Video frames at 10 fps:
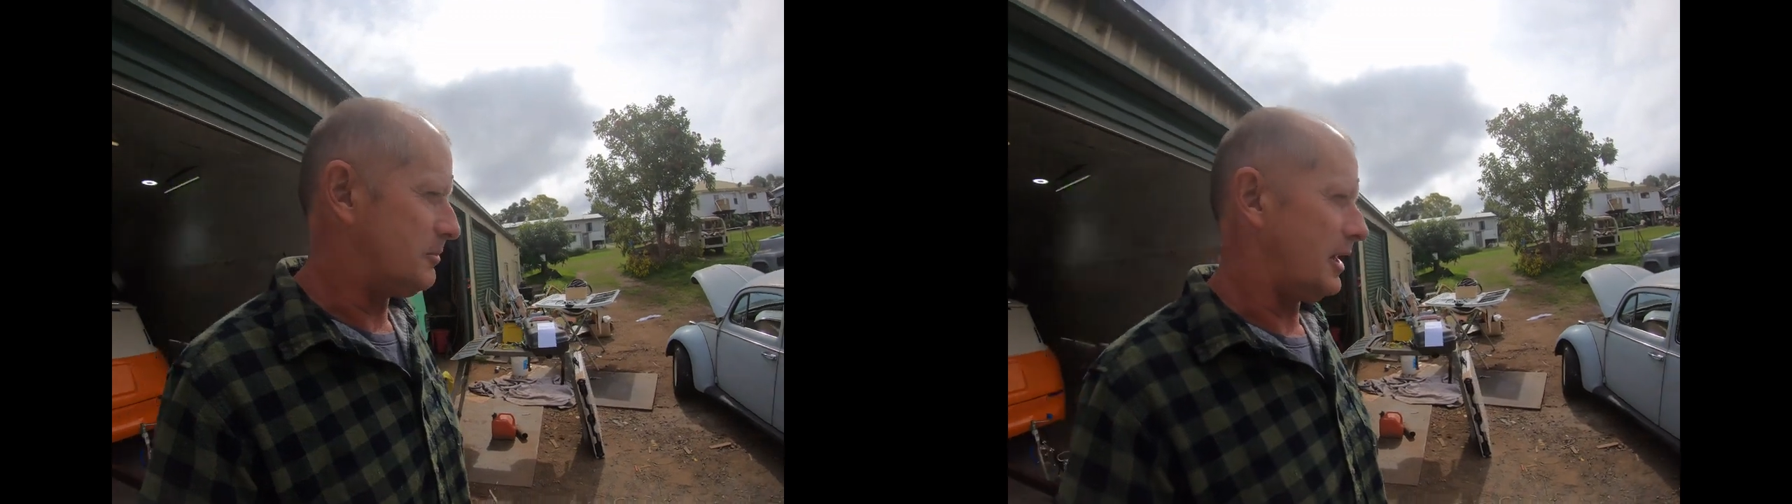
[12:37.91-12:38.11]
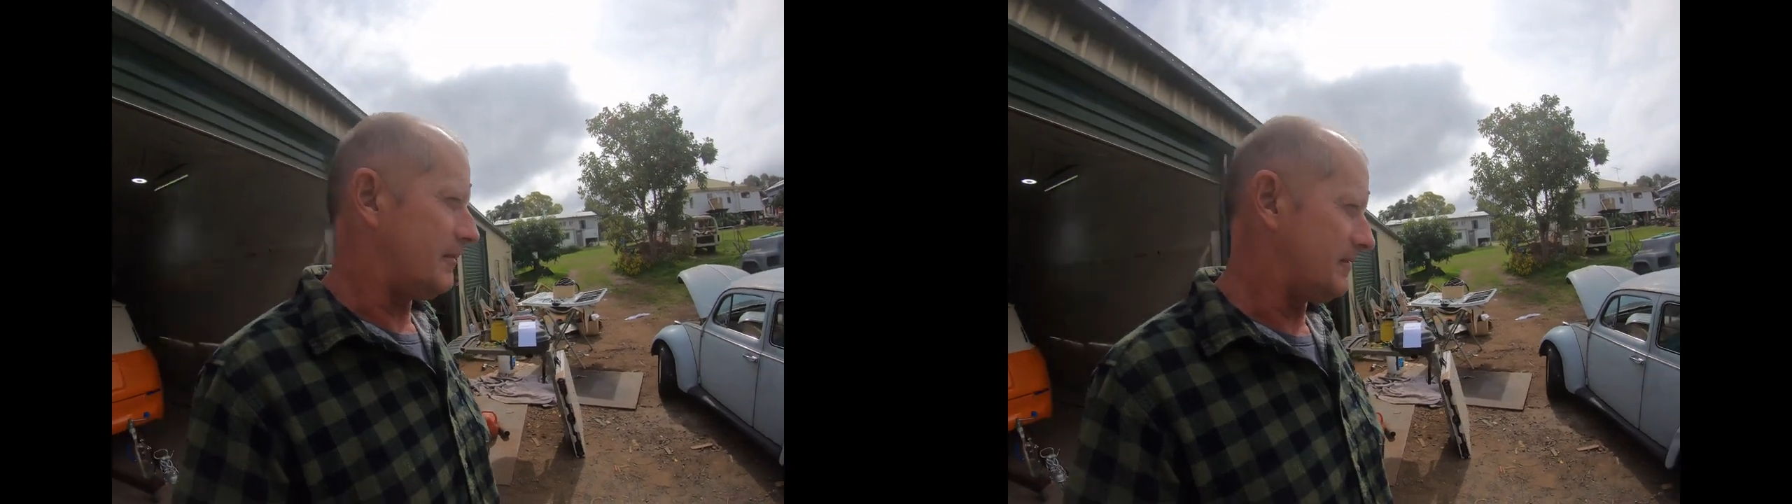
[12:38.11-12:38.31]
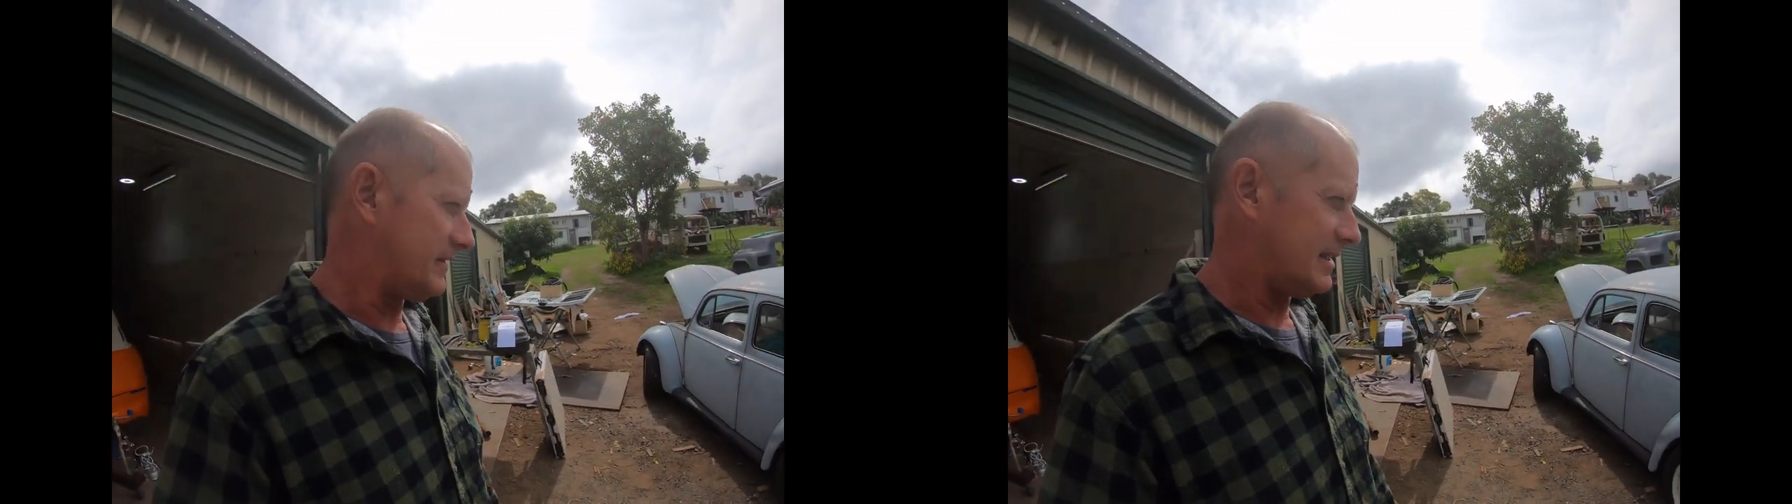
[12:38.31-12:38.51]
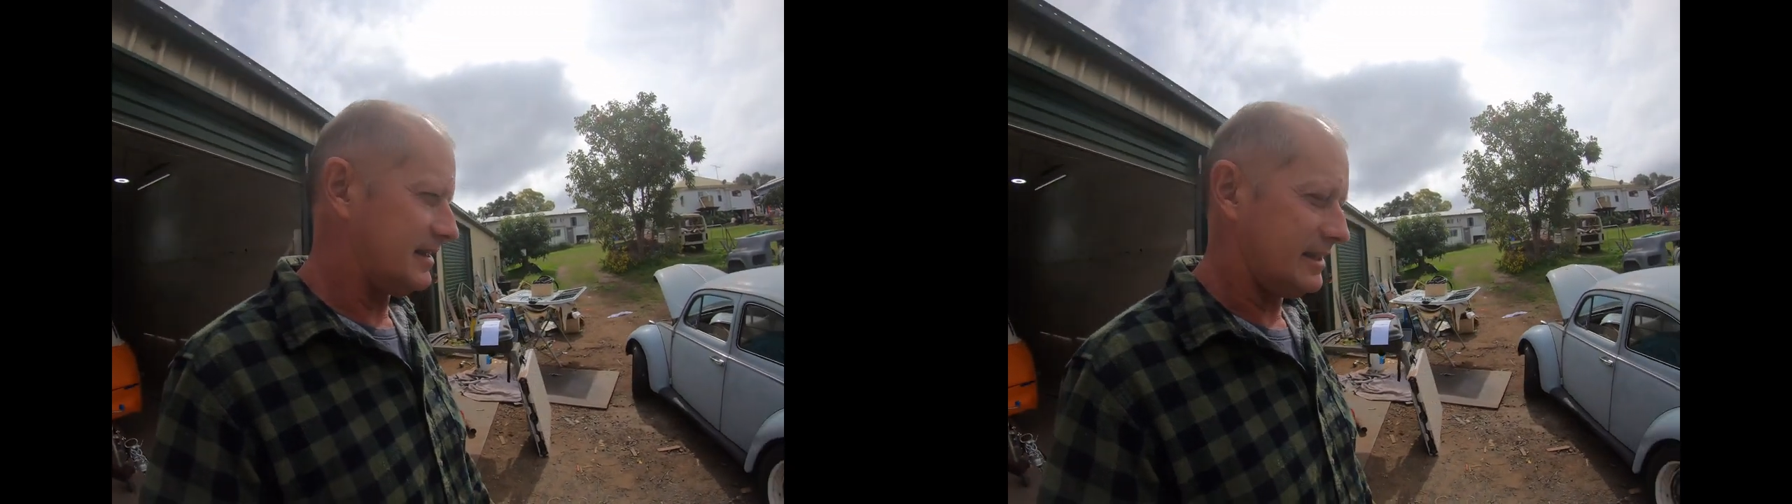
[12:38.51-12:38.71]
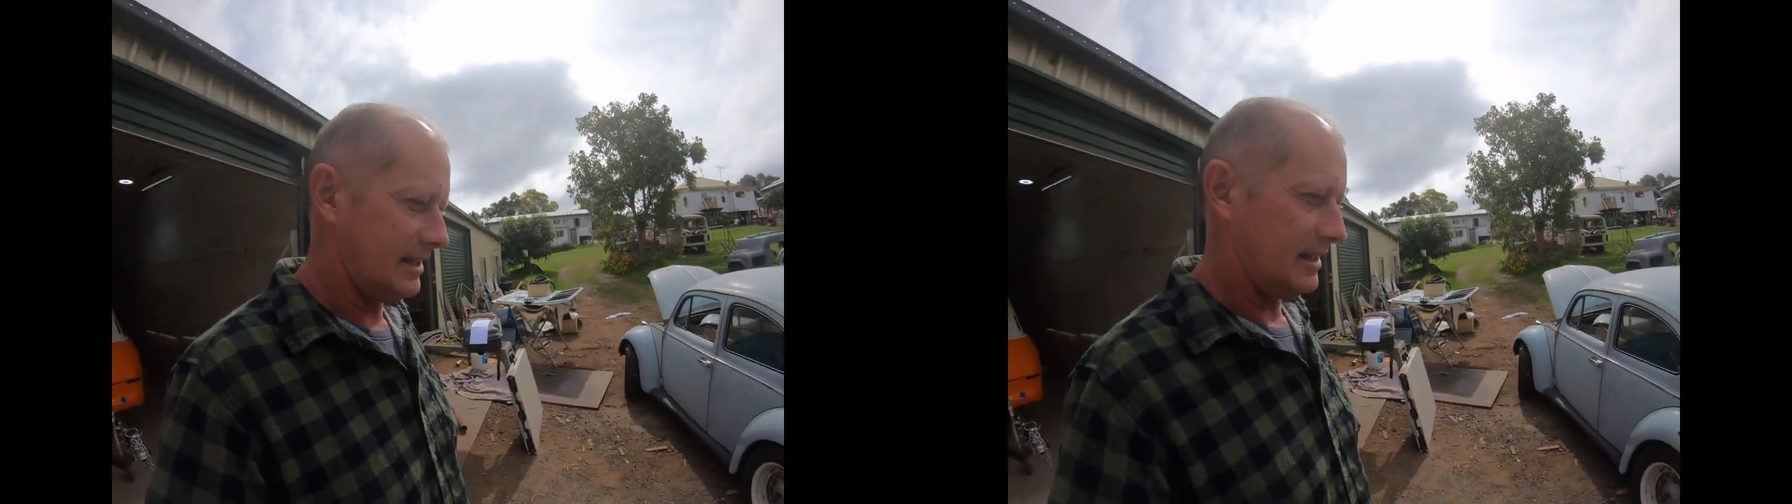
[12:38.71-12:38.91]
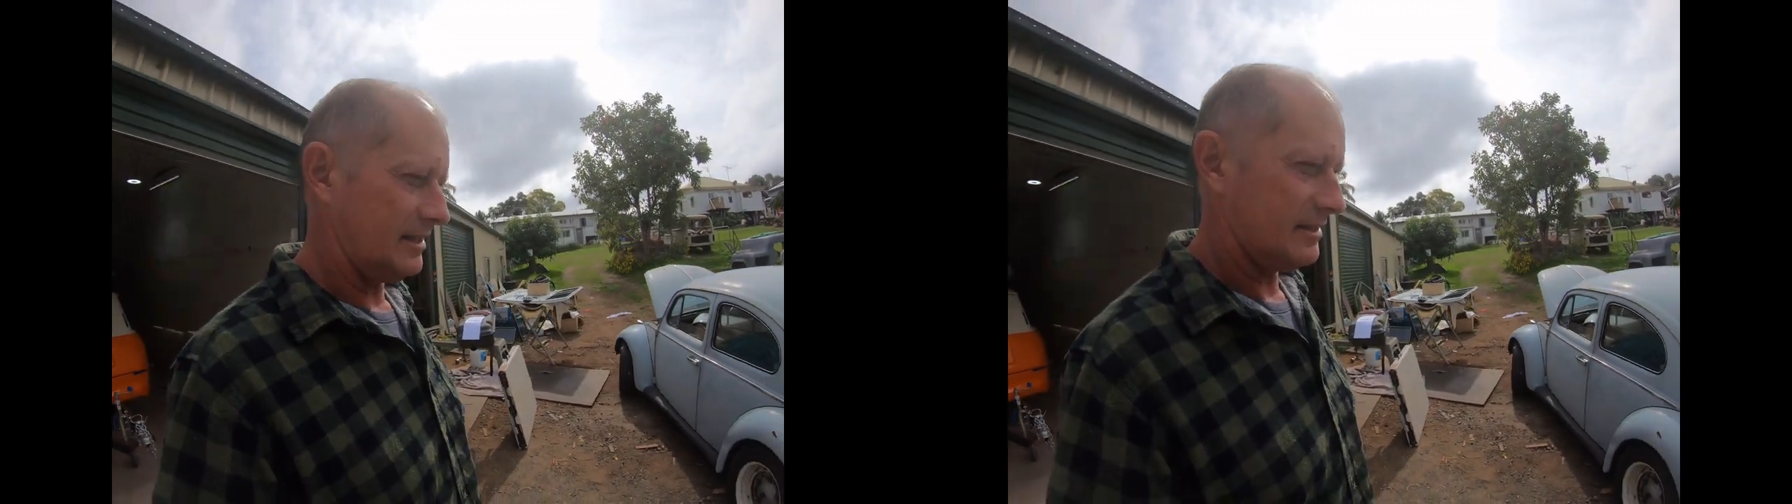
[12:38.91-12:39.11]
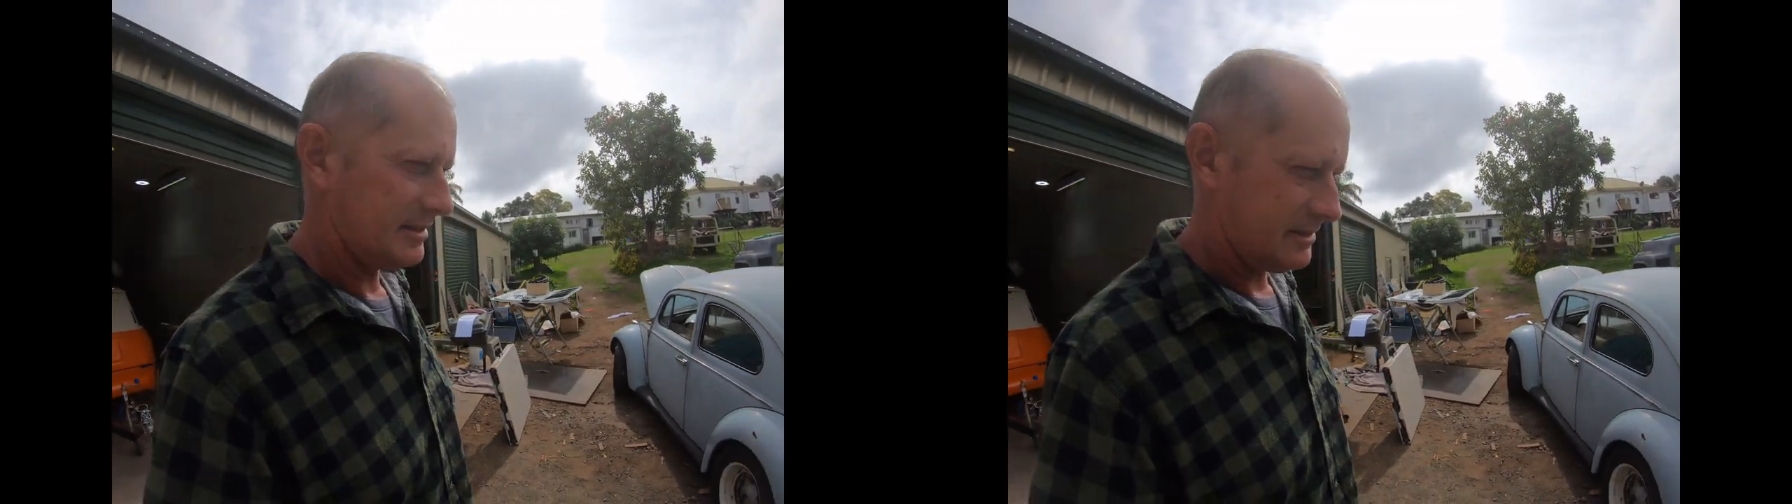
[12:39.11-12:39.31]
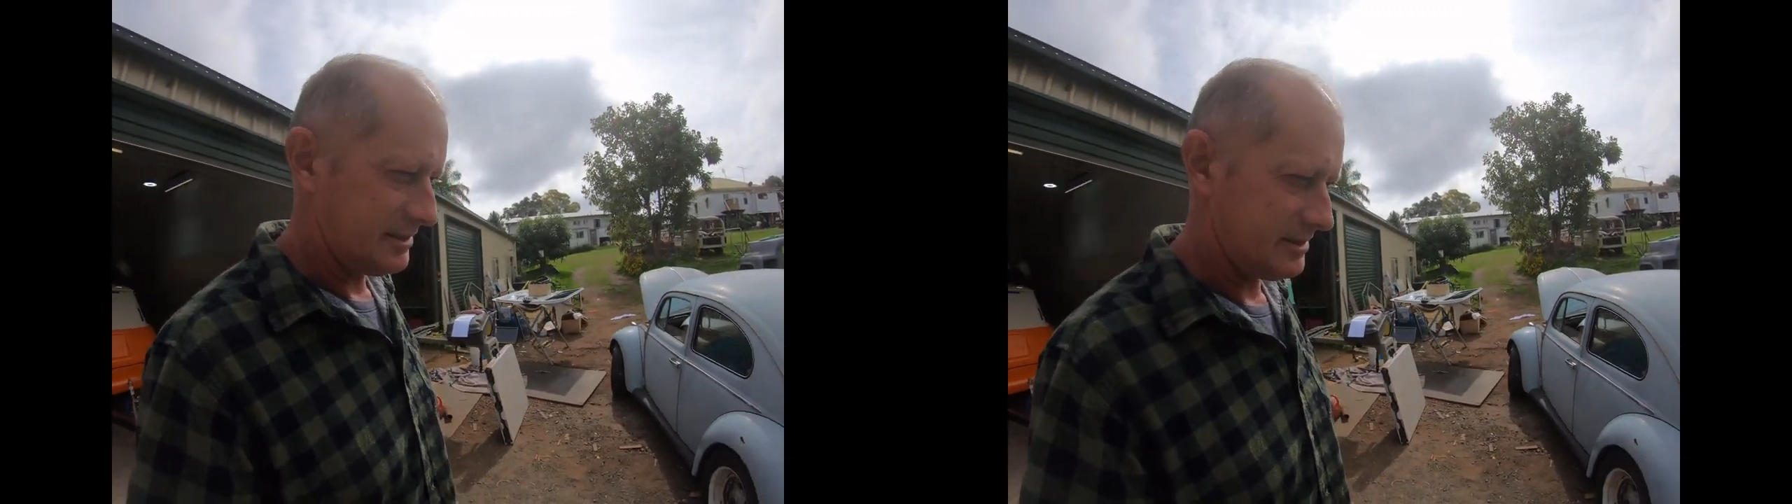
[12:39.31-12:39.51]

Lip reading: but yeah,